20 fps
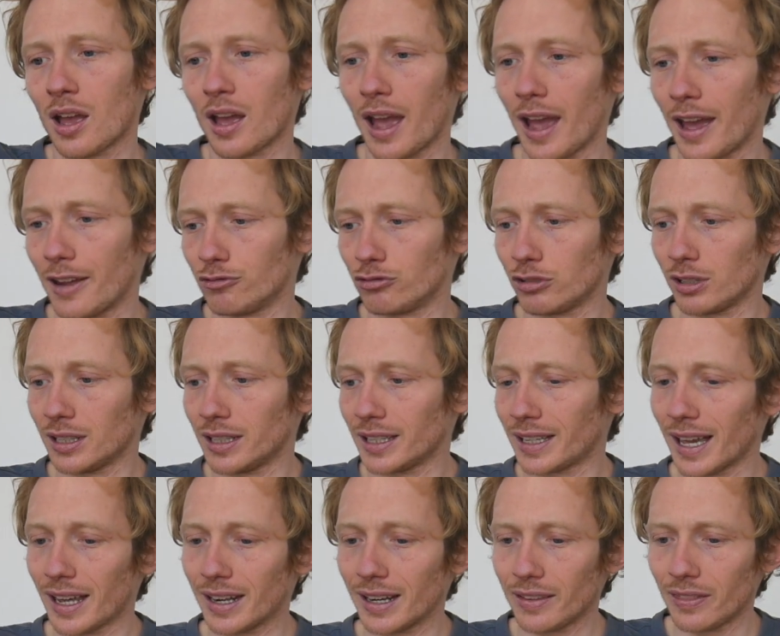and really
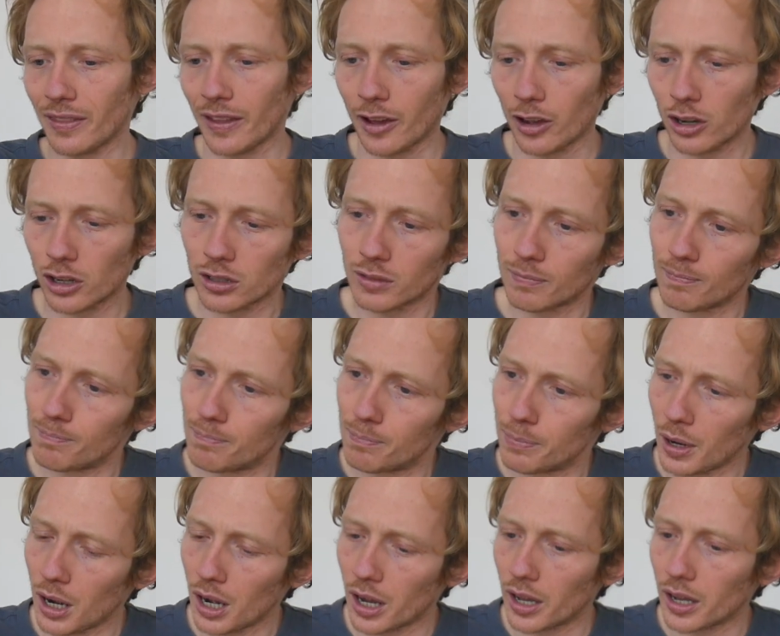get in there.
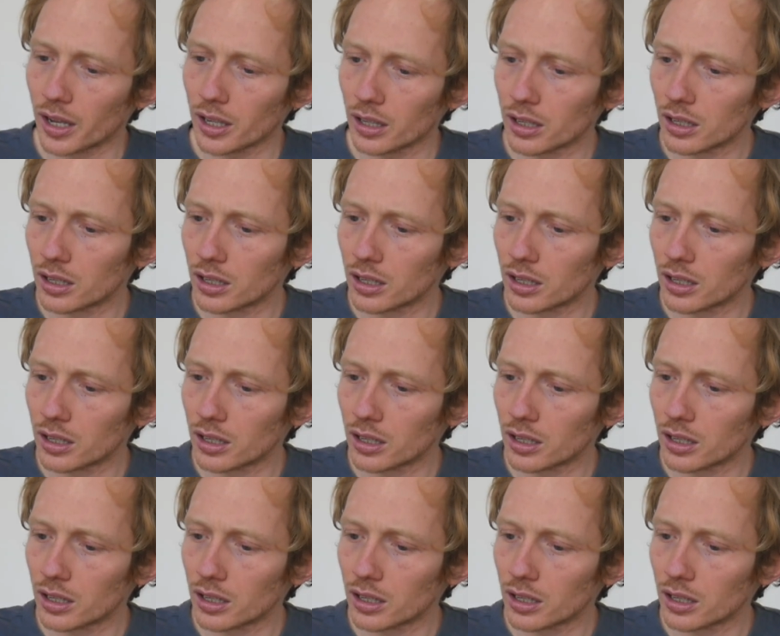But